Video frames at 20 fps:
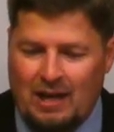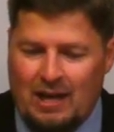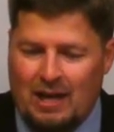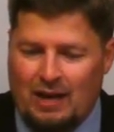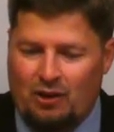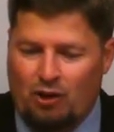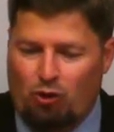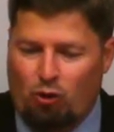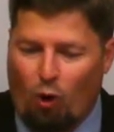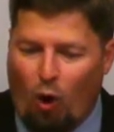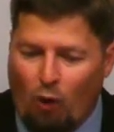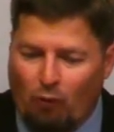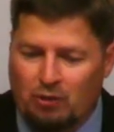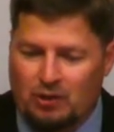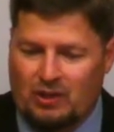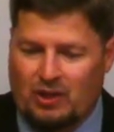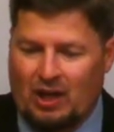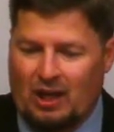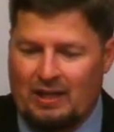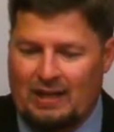and the grove was
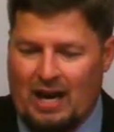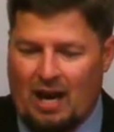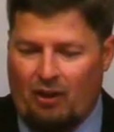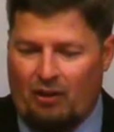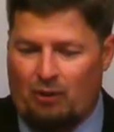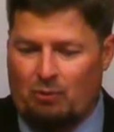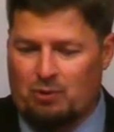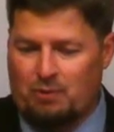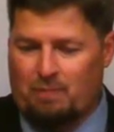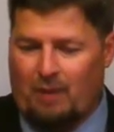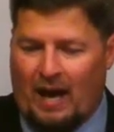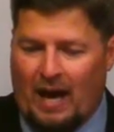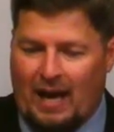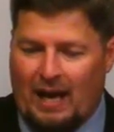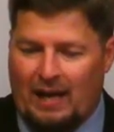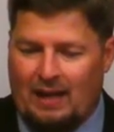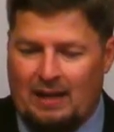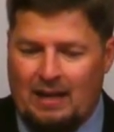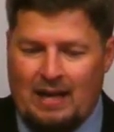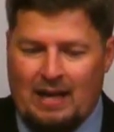cut down that was by
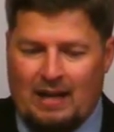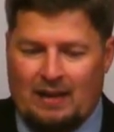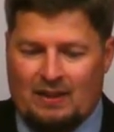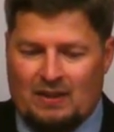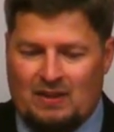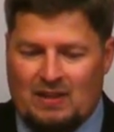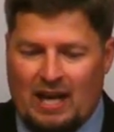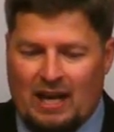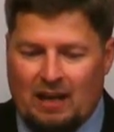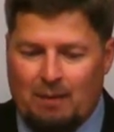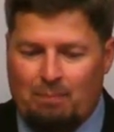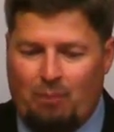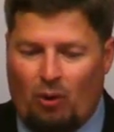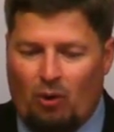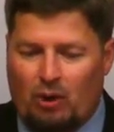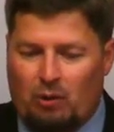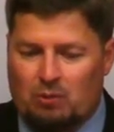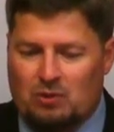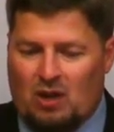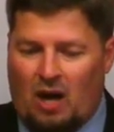it, and the second
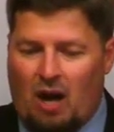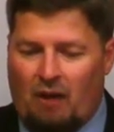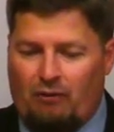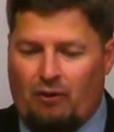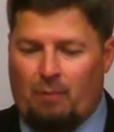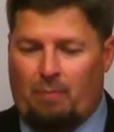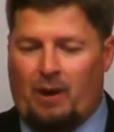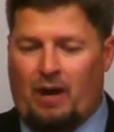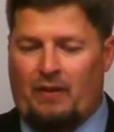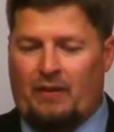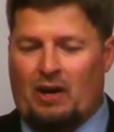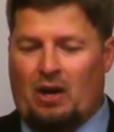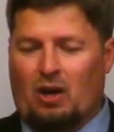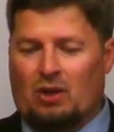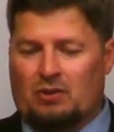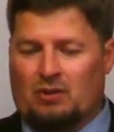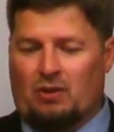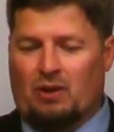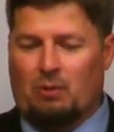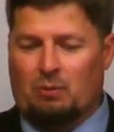bullock was offered upon the
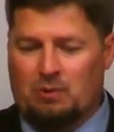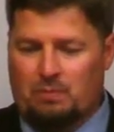altar that was